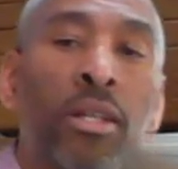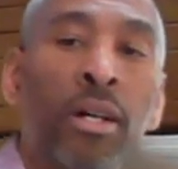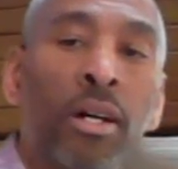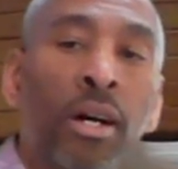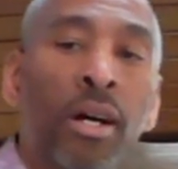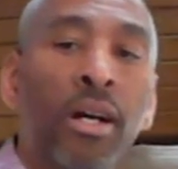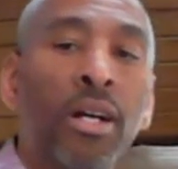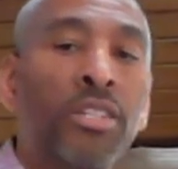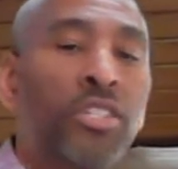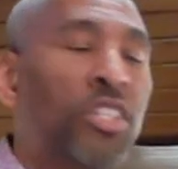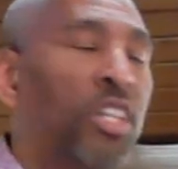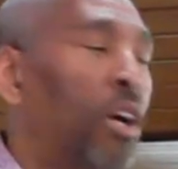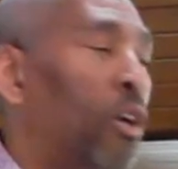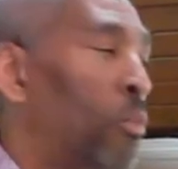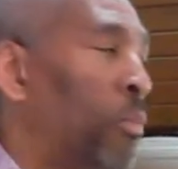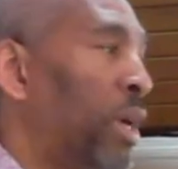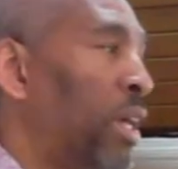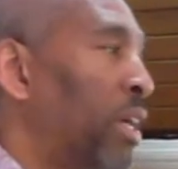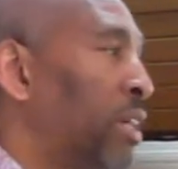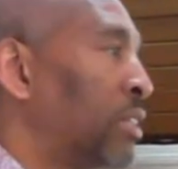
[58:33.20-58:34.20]
Uh,
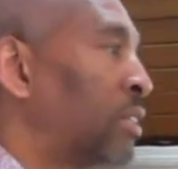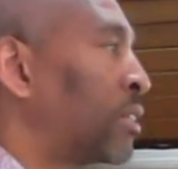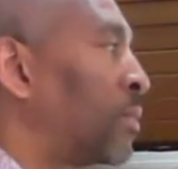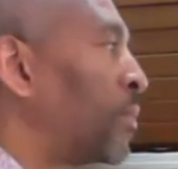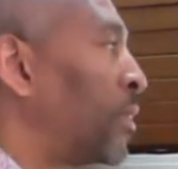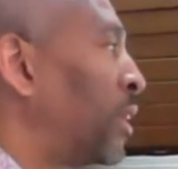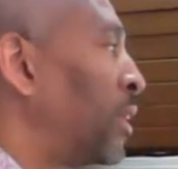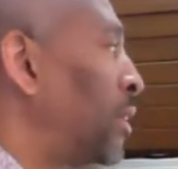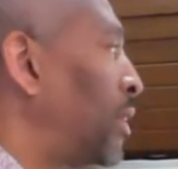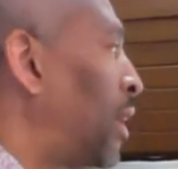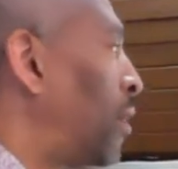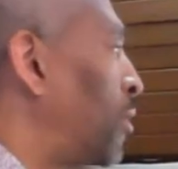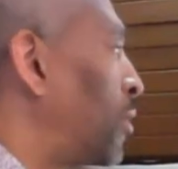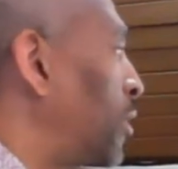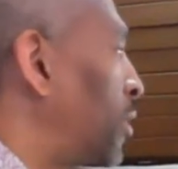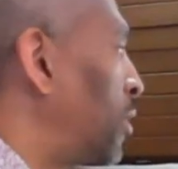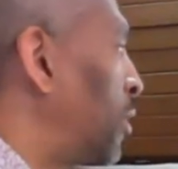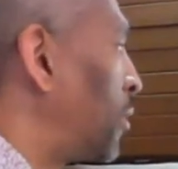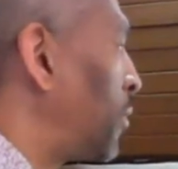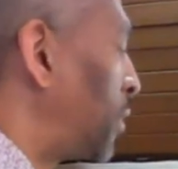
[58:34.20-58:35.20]
cell meetings.
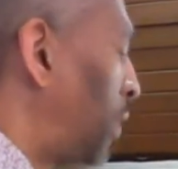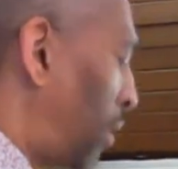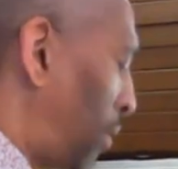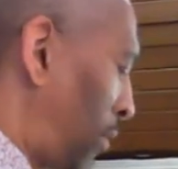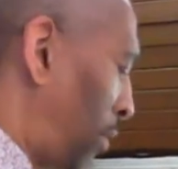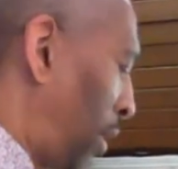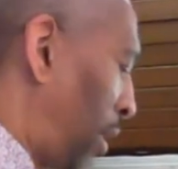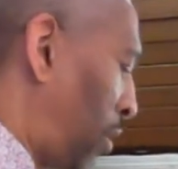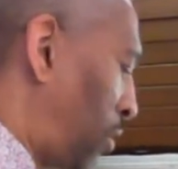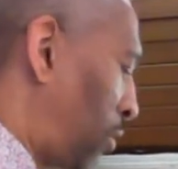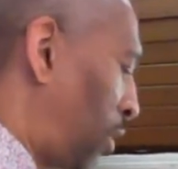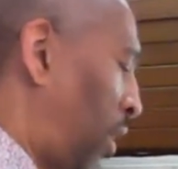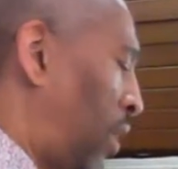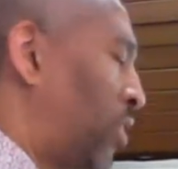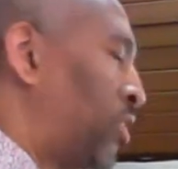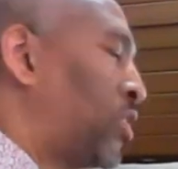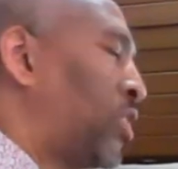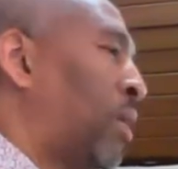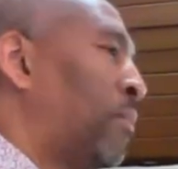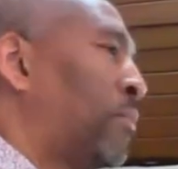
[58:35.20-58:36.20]
Now, you know, there, there, there
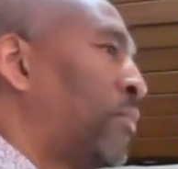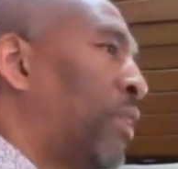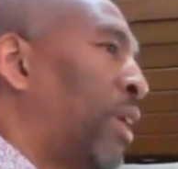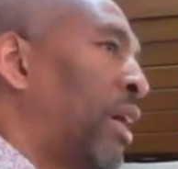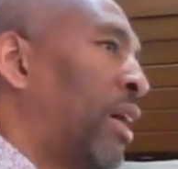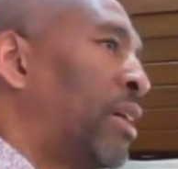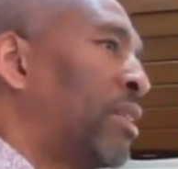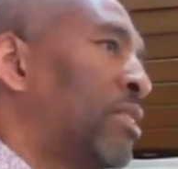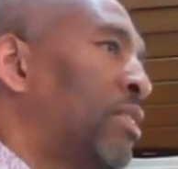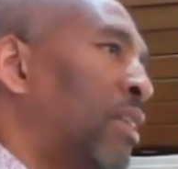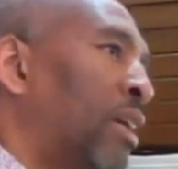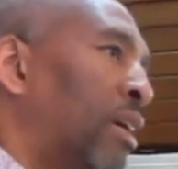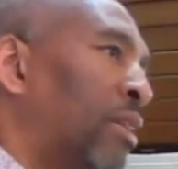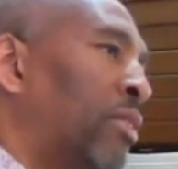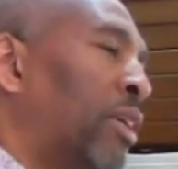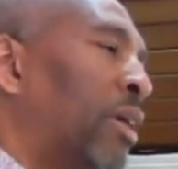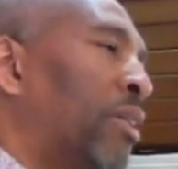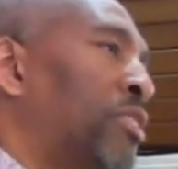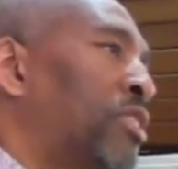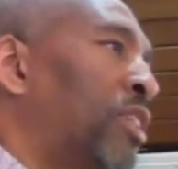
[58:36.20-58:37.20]
are some things,
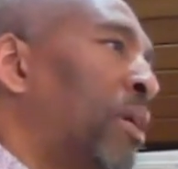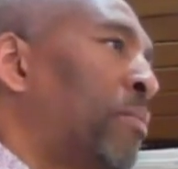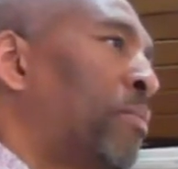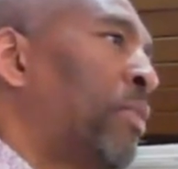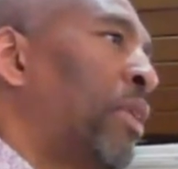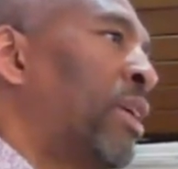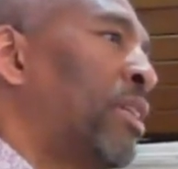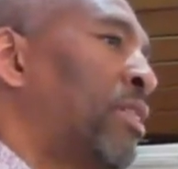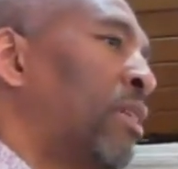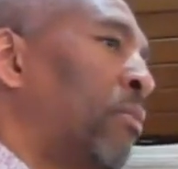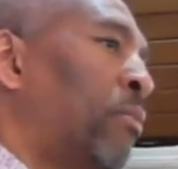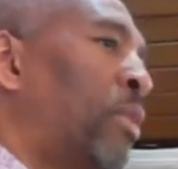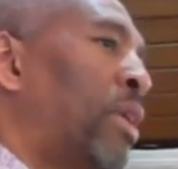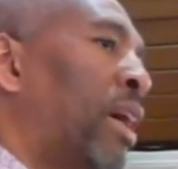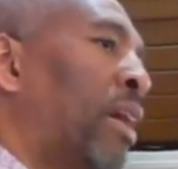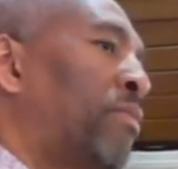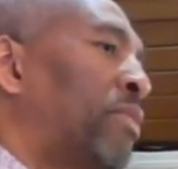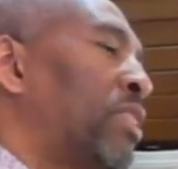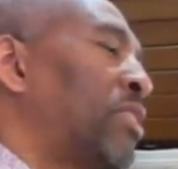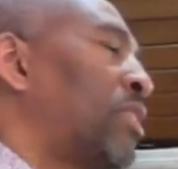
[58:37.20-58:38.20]
there, there are some things that
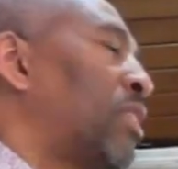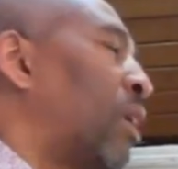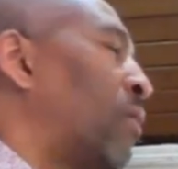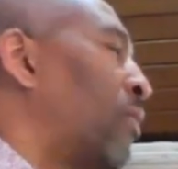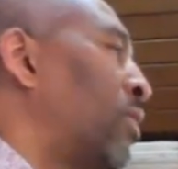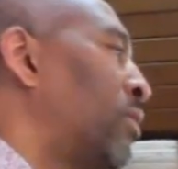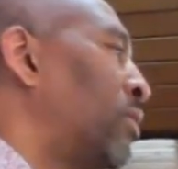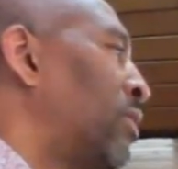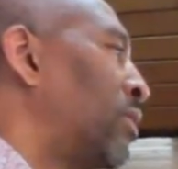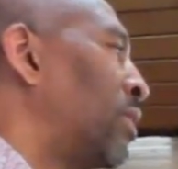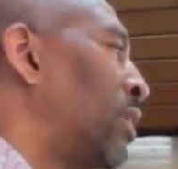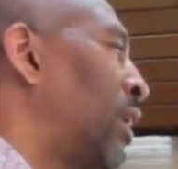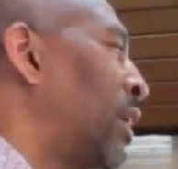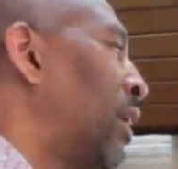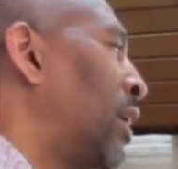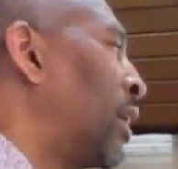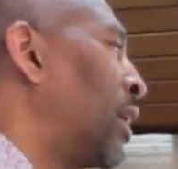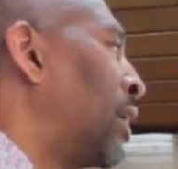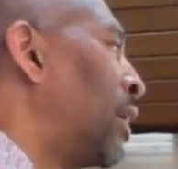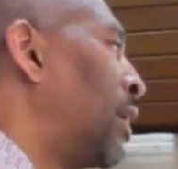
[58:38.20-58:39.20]
we have discovered
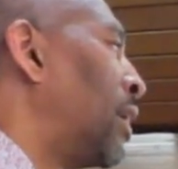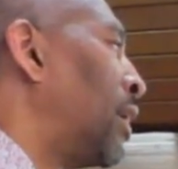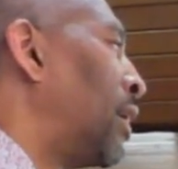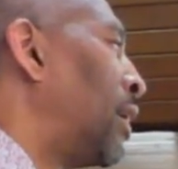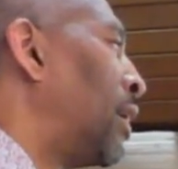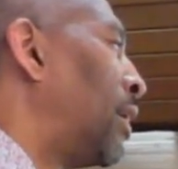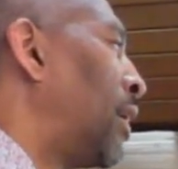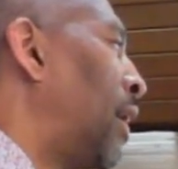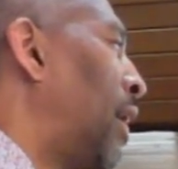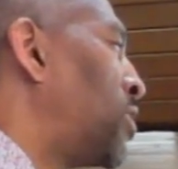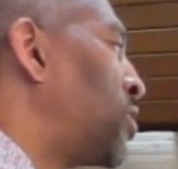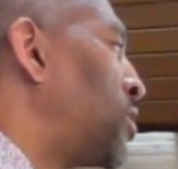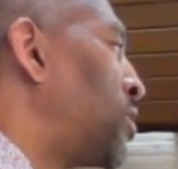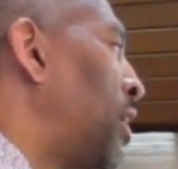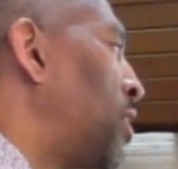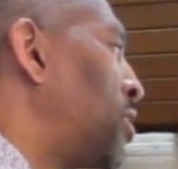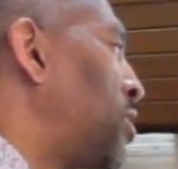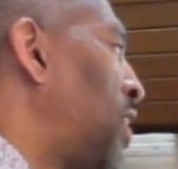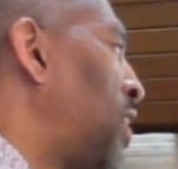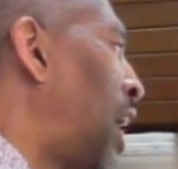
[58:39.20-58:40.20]
uh, as,
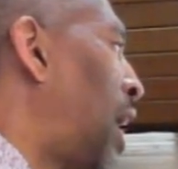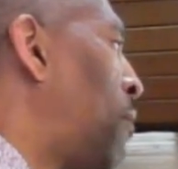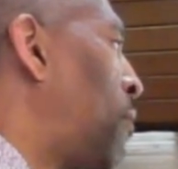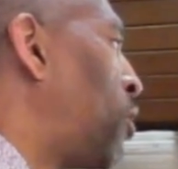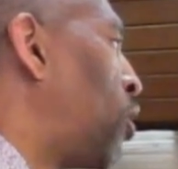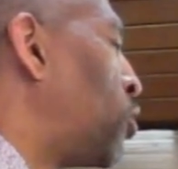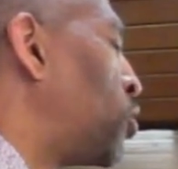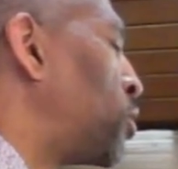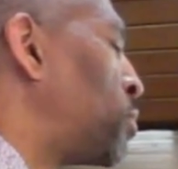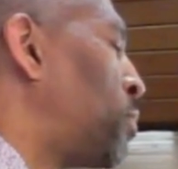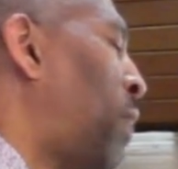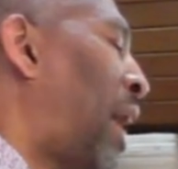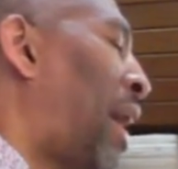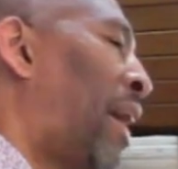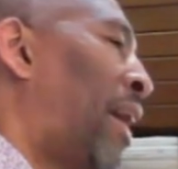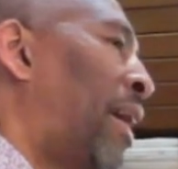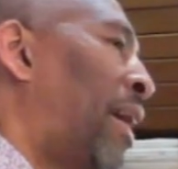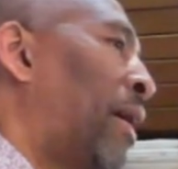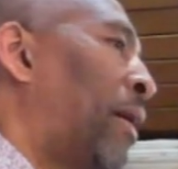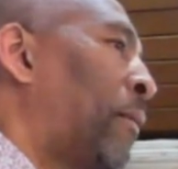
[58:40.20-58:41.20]
as time goes
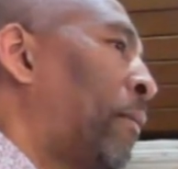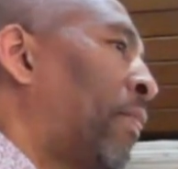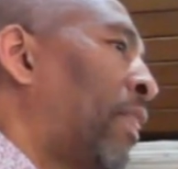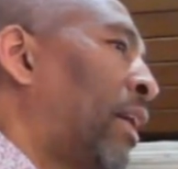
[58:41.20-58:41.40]
by.